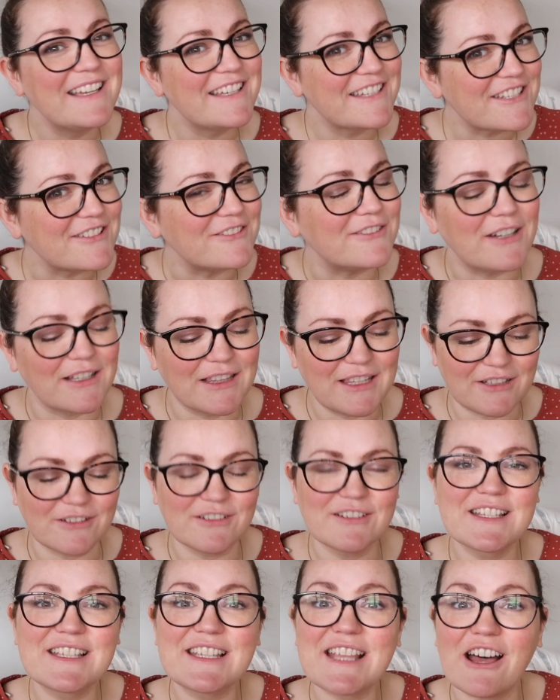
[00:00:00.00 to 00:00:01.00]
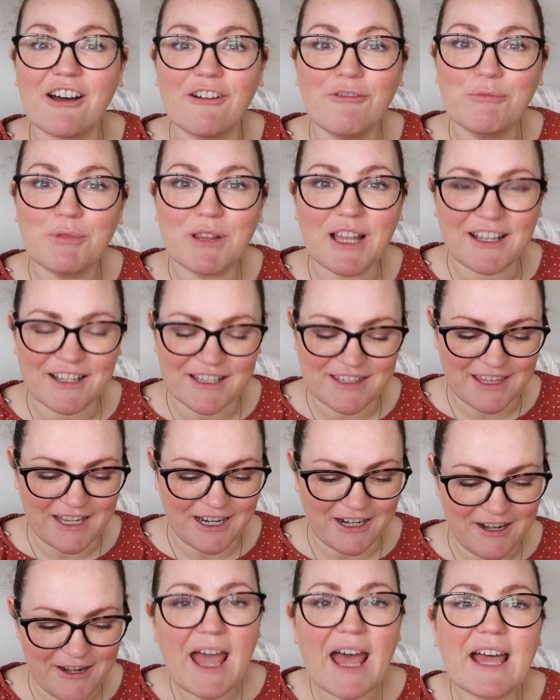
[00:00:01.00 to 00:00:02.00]
So a little self plug
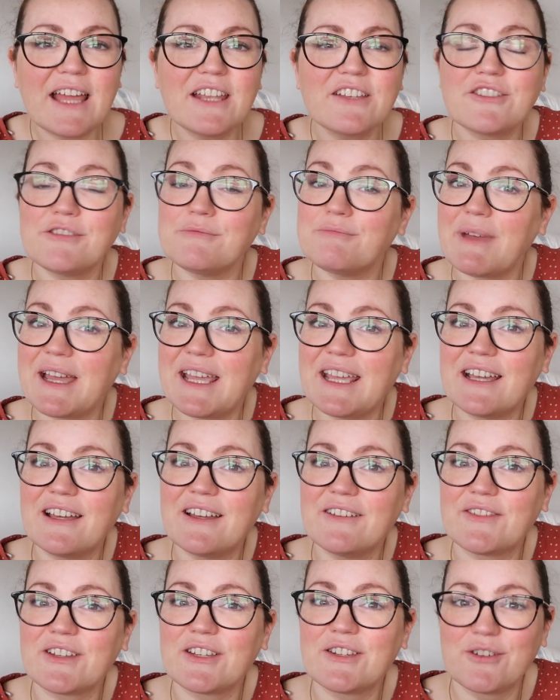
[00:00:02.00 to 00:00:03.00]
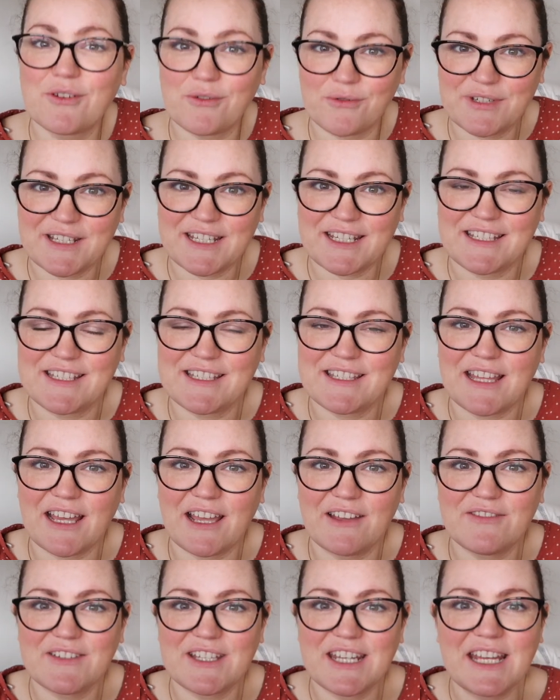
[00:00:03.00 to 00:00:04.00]
there. And you might have noticed that
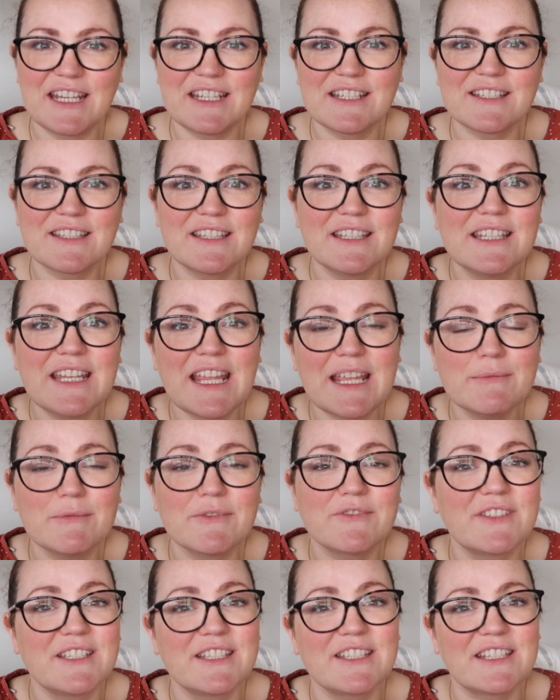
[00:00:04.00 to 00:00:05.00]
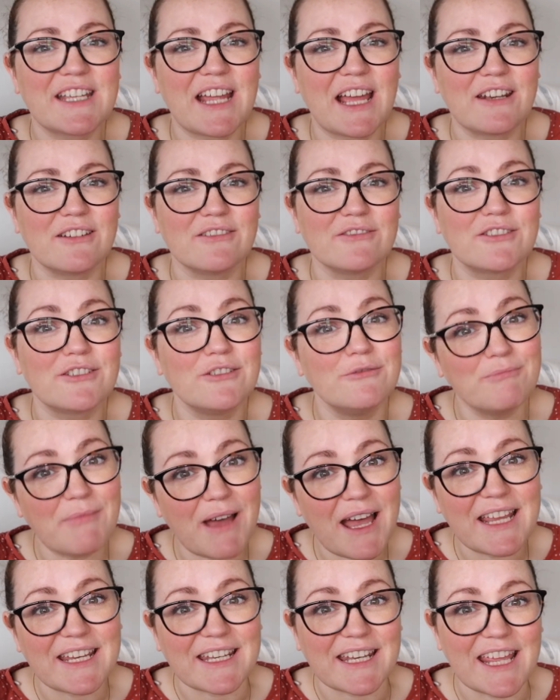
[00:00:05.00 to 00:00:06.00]
I've changed the name of this channel to
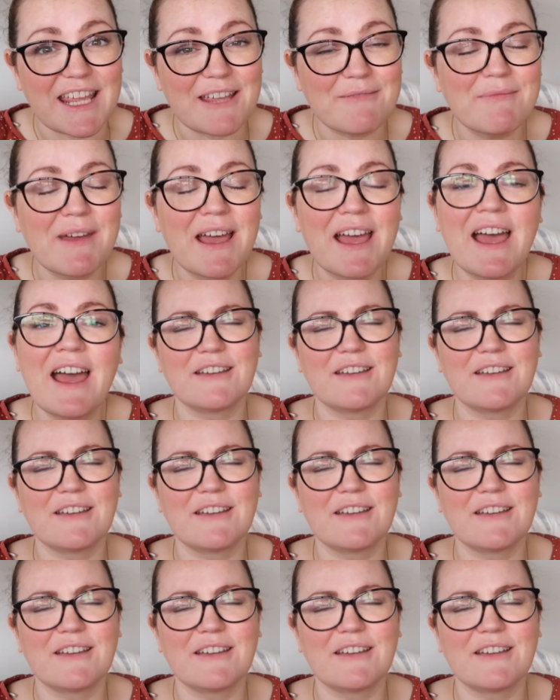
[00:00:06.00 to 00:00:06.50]
my name.